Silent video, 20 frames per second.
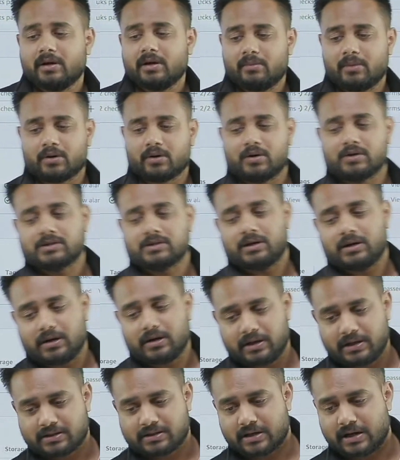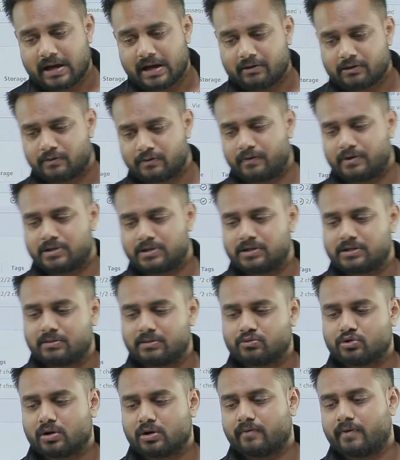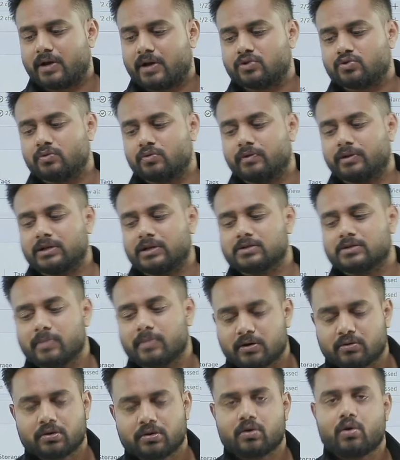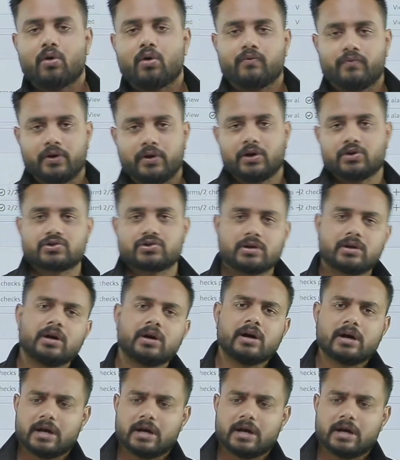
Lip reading: because yesterday I was facing some sort of a issue with respect to the configuration.